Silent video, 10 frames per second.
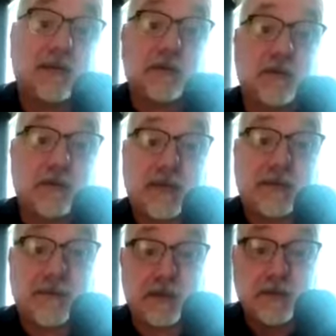School of
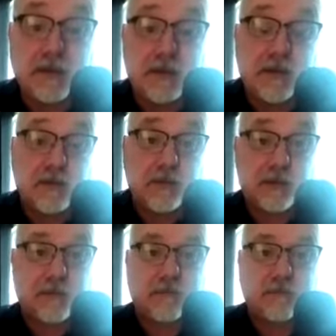Mindfulness with
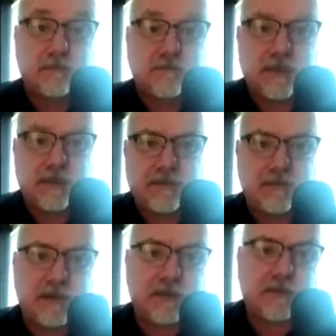a bit of a
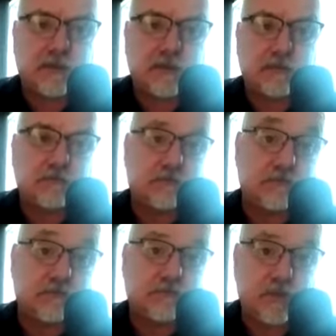mindful
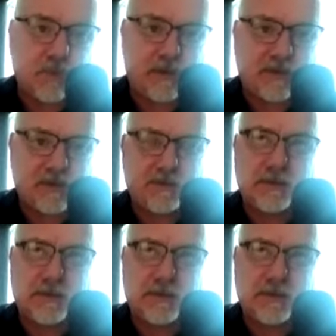moment.